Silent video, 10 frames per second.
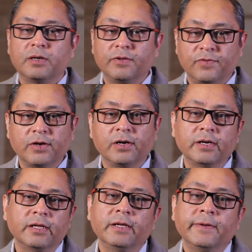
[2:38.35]

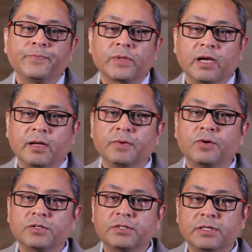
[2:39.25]
difficult
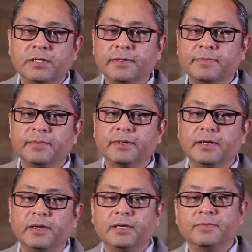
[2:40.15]
because
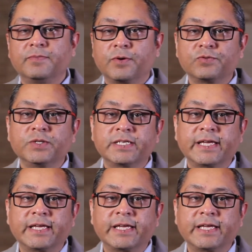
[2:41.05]
with